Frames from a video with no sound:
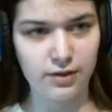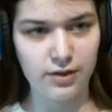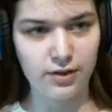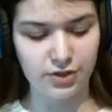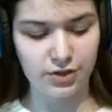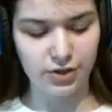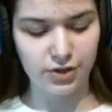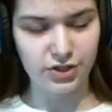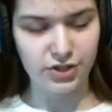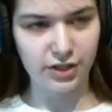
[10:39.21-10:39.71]

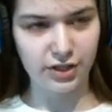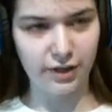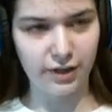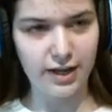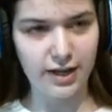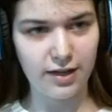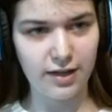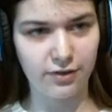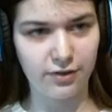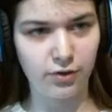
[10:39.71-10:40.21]
Surging
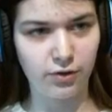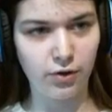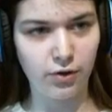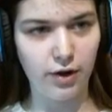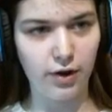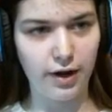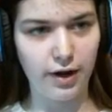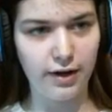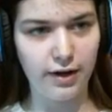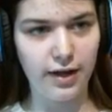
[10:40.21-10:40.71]
Light is
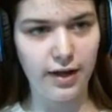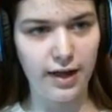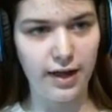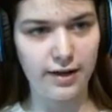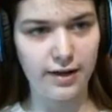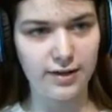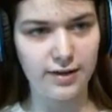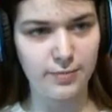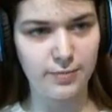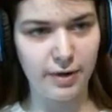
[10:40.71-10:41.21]
gone,
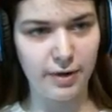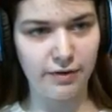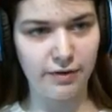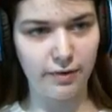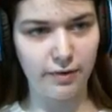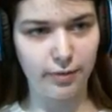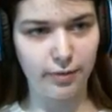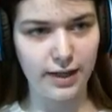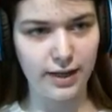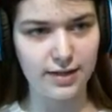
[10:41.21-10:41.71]
and it has been
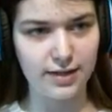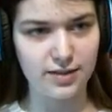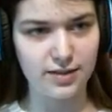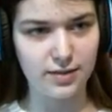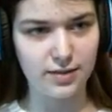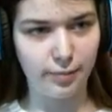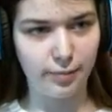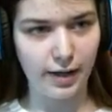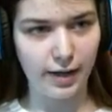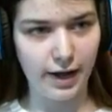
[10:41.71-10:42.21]

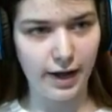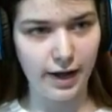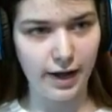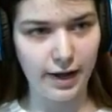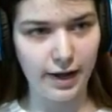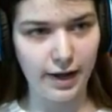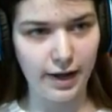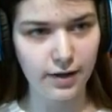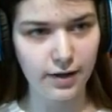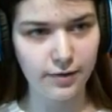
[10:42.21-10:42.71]
replaced
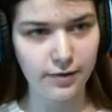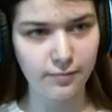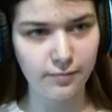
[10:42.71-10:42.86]
by